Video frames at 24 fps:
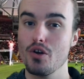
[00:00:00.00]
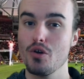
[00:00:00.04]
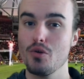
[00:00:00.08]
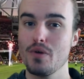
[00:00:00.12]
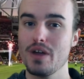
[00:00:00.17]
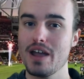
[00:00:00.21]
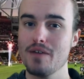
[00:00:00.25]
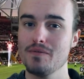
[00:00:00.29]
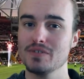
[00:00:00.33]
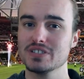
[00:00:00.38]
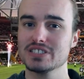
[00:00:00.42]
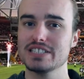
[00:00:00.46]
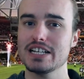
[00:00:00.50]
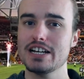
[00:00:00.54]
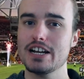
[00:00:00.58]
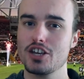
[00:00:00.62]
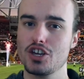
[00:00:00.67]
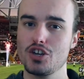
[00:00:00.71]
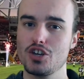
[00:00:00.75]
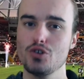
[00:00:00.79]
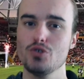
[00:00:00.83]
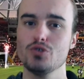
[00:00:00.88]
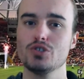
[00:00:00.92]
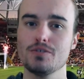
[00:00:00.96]
who we haven't seen a
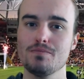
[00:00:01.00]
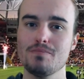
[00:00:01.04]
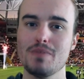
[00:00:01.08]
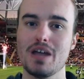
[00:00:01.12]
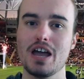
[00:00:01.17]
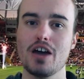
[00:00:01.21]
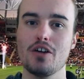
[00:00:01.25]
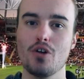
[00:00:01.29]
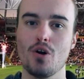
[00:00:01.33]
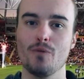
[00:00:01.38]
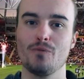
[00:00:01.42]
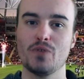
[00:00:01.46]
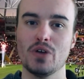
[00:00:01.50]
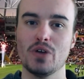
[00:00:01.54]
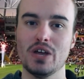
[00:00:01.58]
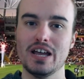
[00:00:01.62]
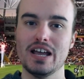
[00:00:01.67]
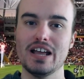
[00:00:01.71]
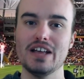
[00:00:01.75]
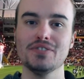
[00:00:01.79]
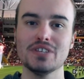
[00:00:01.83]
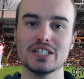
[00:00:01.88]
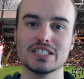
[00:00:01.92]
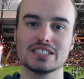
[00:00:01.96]
huge amount of
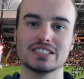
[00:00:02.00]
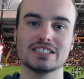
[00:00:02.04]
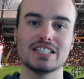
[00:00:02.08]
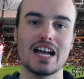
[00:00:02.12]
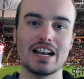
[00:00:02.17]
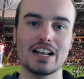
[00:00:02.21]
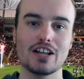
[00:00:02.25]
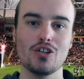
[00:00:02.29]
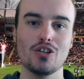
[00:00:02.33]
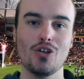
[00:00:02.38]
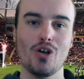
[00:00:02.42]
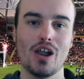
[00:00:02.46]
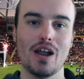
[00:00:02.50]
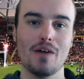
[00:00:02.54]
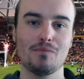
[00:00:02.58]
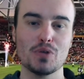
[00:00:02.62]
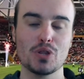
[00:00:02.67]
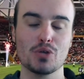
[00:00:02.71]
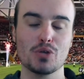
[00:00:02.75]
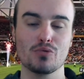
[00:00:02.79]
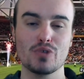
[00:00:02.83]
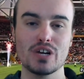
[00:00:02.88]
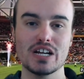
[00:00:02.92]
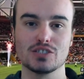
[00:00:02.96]
in the starting lineup for
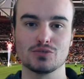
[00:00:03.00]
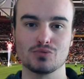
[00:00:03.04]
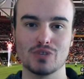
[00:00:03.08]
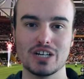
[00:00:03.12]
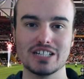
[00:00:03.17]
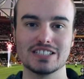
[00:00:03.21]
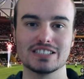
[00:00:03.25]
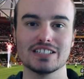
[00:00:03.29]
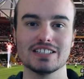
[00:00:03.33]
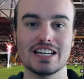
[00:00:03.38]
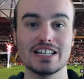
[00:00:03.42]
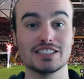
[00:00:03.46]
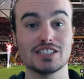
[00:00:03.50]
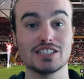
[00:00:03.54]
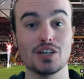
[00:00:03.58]
the Reds recently.